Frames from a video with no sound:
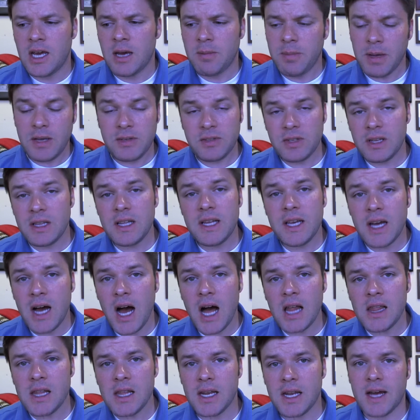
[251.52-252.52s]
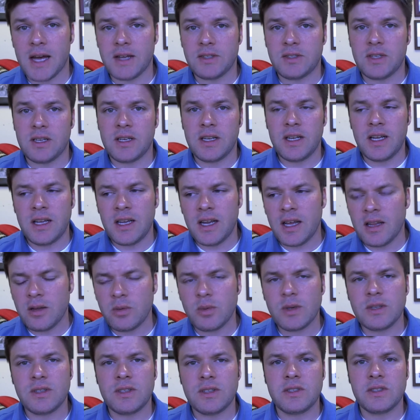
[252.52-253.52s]
and basically colonize it. In
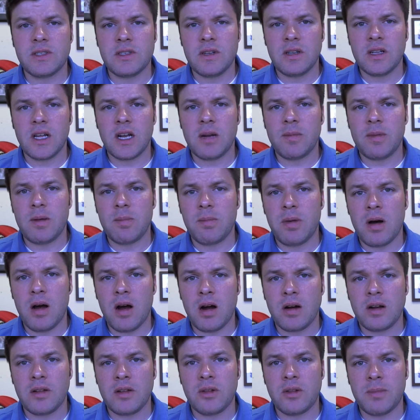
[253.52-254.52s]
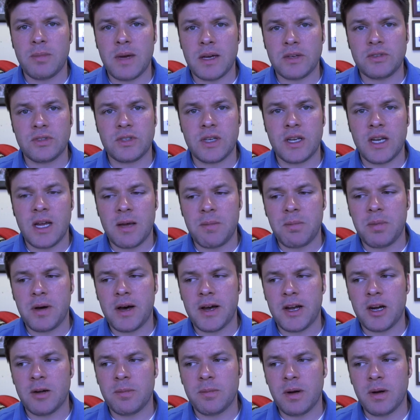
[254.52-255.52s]
other words, it's still going to be part of the Mexican
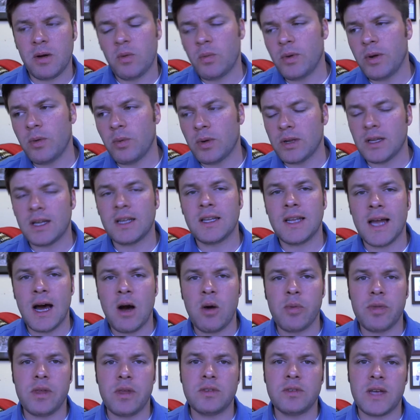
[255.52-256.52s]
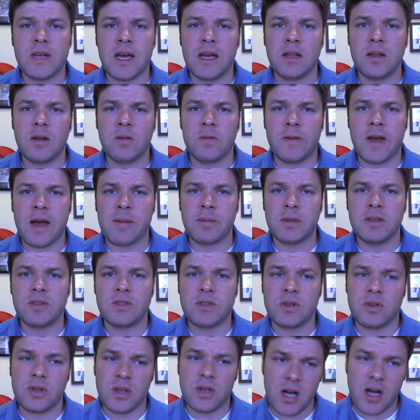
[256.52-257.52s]
Empire, but we will allow these Anglo
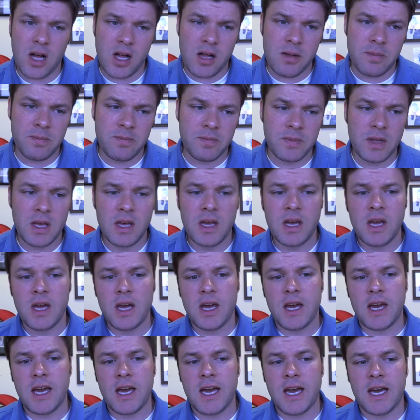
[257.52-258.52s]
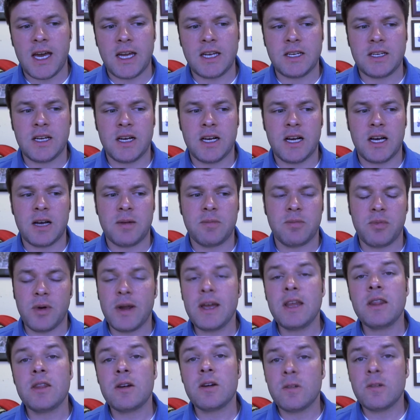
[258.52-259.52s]
families to come and
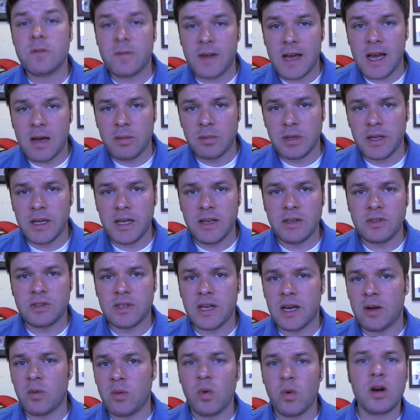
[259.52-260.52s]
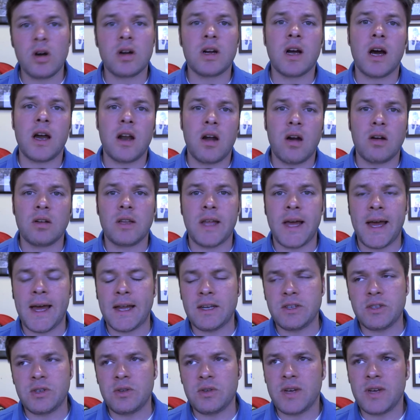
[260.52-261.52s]
bring their families and work on our
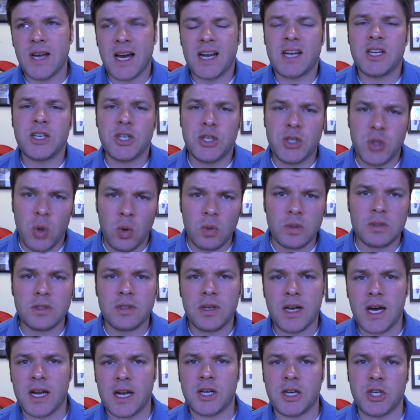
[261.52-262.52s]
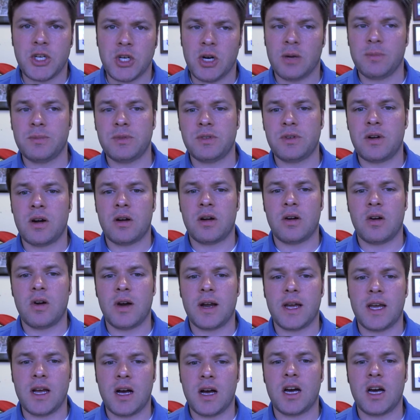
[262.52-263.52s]
land to kind of jumpstart
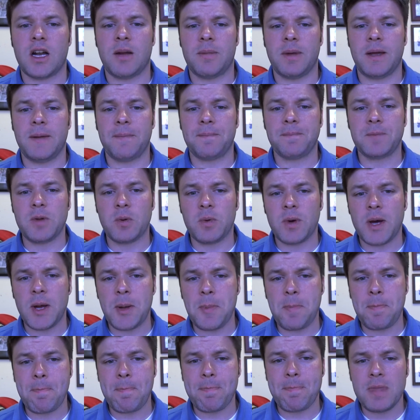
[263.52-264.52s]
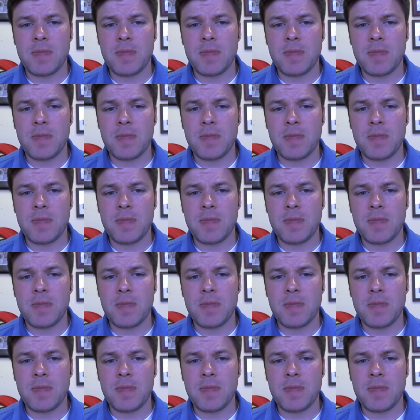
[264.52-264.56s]
our economy. Okay.